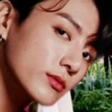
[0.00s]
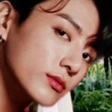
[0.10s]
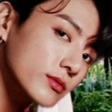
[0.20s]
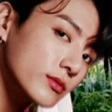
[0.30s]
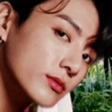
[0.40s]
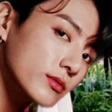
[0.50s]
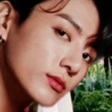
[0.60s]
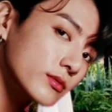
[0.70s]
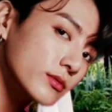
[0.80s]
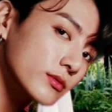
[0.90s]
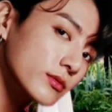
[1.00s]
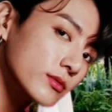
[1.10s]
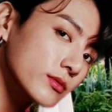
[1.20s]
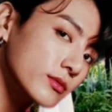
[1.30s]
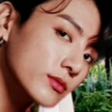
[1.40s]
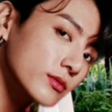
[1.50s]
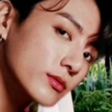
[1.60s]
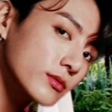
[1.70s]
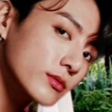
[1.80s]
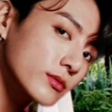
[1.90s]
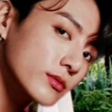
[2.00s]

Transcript: Nobody speaks.